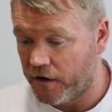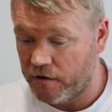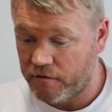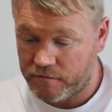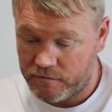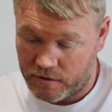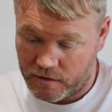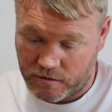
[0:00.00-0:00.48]

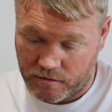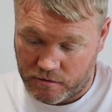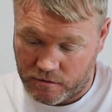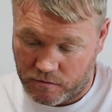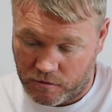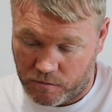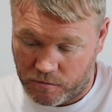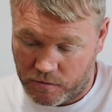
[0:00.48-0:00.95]
Yeah,
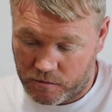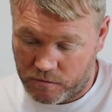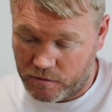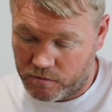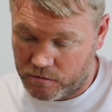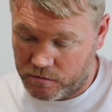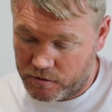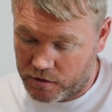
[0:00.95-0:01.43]
the
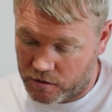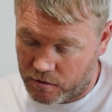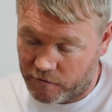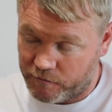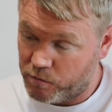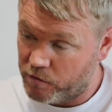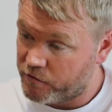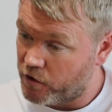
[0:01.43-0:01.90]
one, you
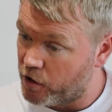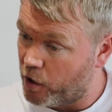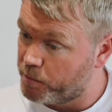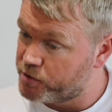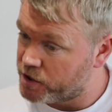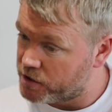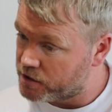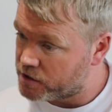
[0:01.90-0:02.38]
know, we've got
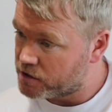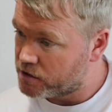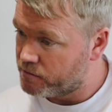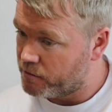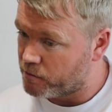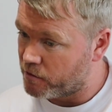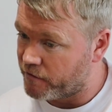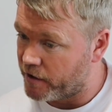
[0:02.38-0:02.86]
options,
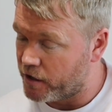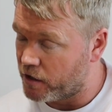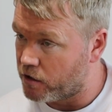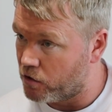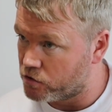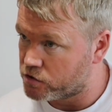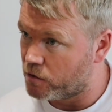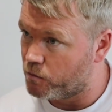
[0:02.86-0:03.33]
but we're very
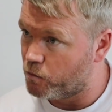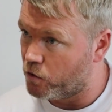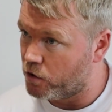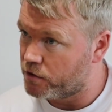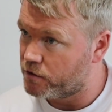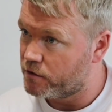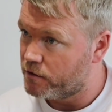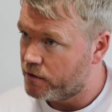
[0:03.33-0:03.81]
close on
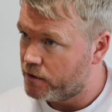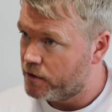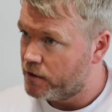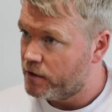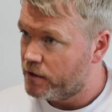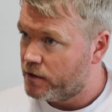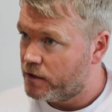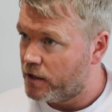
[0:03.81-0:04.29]
one,
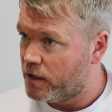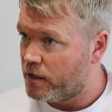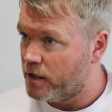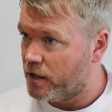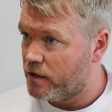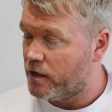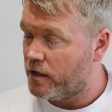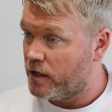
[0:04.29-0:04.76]

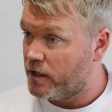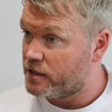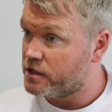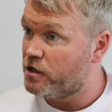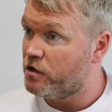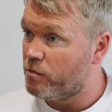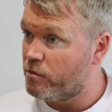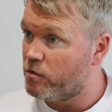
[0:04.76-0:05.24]
and it's
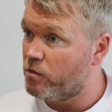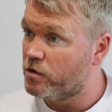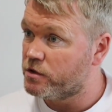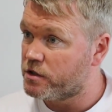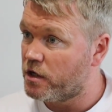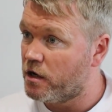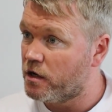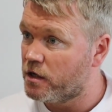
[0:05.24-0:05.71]
the number
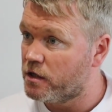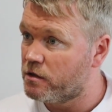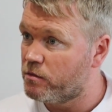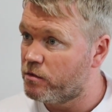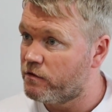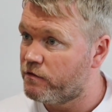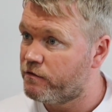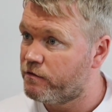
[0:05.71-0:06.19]
one target that
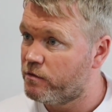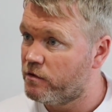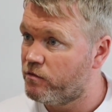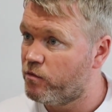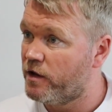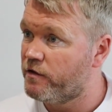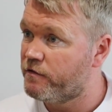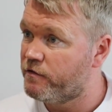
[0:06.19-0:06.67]

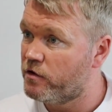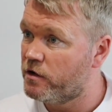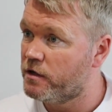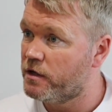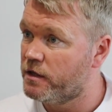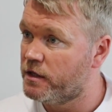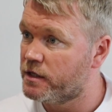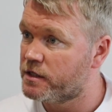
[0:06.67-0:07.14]
we've went for
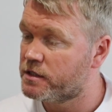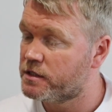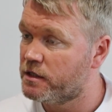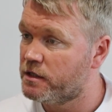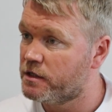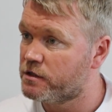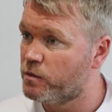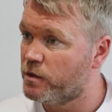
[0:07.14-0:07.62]
in this
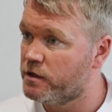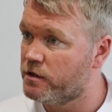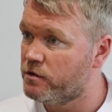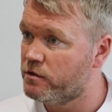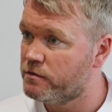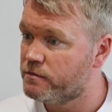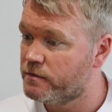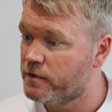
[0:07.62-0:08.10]

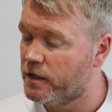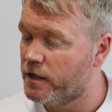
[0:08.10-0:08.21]
window.